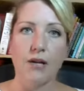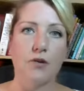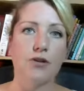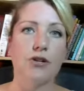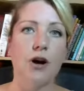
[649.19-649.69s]

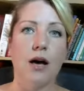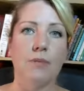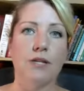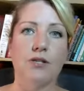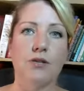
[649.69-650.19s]
Your job
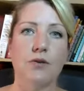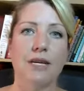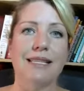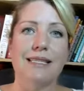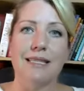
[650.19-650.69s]
is to
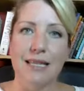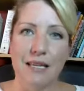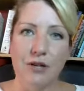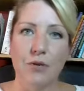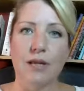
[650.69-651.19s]

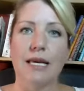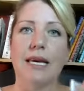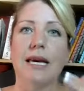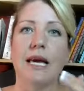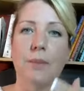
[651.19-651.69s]

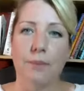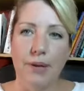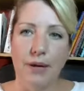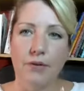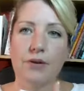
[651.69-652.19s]
continually
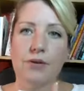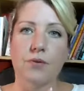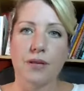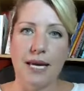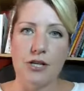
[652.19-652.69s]
build those
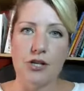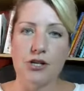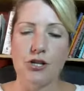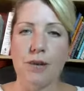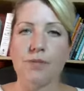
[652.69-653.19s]

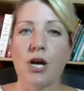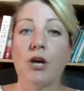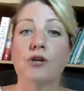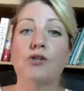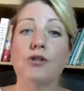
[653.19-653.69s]
relationships
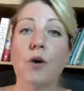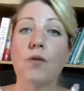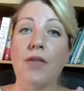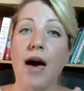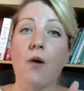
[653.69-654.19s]
so
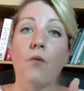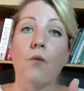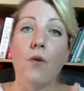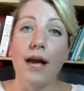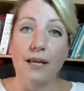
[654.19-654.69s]
that
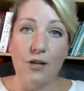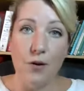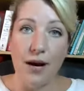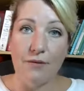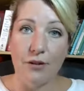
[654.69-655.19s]
when you
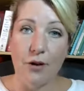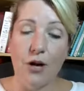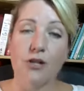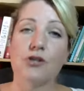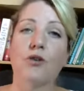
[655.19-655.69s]
have a
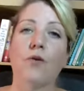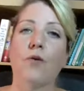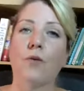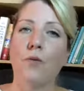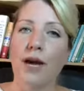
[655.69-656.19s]
launch
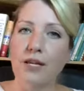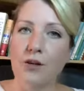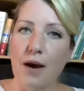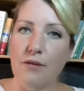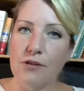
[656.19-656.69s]
or when
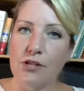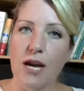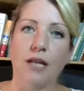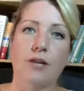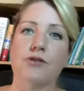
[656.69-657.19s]
you have a
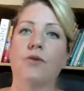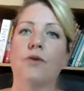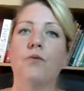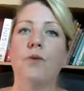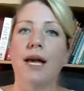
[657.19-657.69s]
challenge
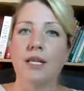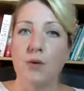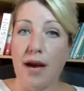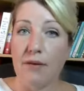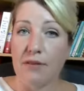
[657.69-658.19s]
or when you
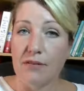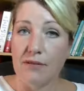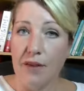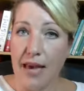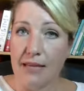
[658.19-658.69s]
have an
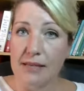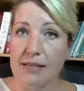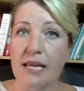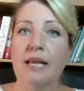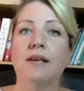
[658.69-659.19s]

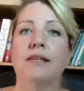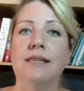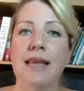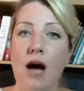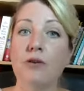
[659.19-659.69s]
event,
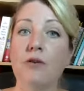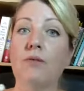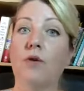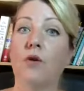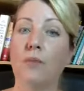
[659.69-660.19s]
now you
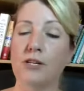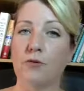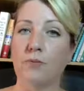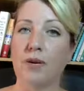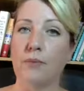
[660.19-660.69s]
have a whole bunch
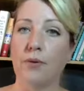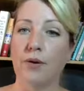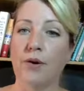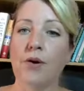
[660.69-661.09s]
of people